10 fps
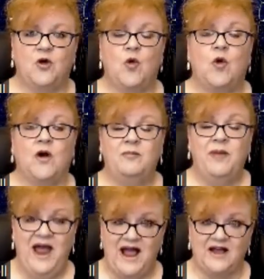or
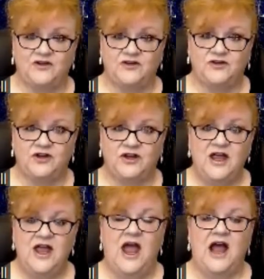pass.
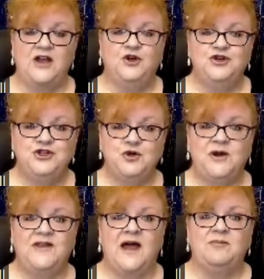And you're
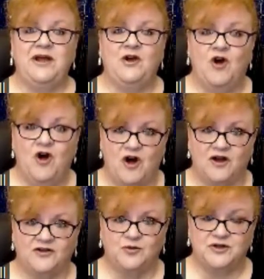doing that
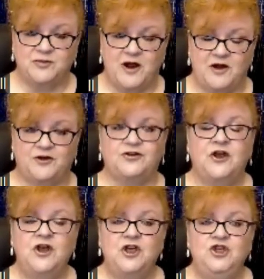because, responders,
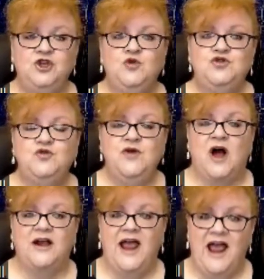you do
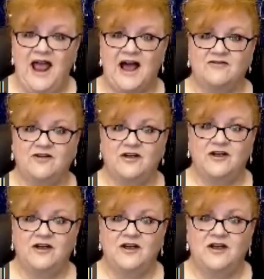not have
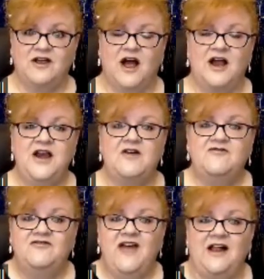enough
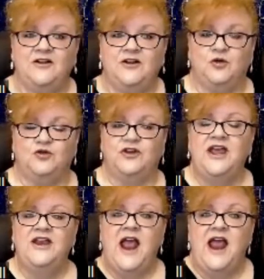values
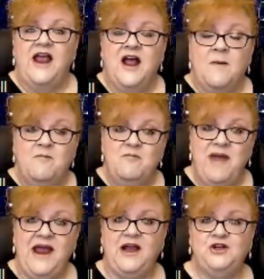in a
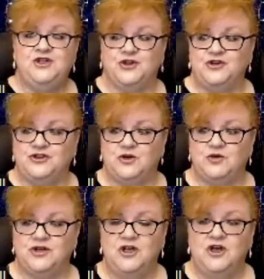major
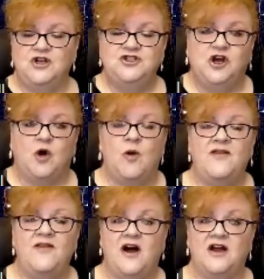suit to go on
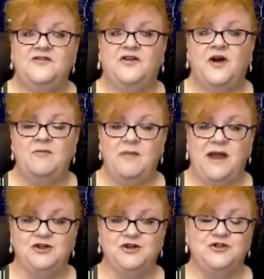the hunt for a
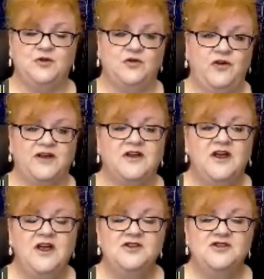major suit fit.
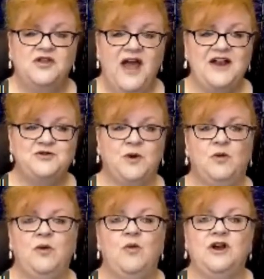So that's where
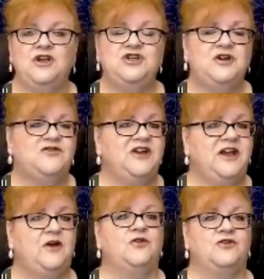we want to shift
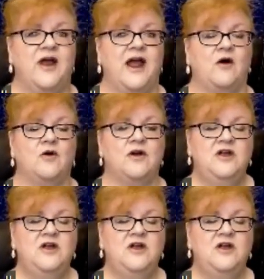gears now.